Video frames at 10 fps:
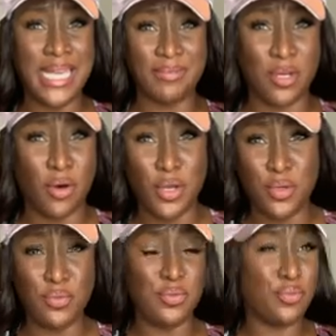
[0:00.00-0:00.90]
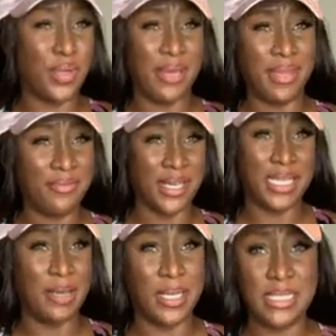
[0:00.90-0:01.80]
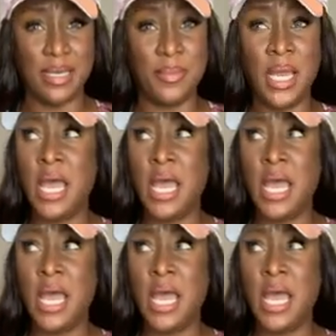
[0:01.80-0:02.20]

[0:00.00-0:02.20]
to call you whenever they fucking think about something.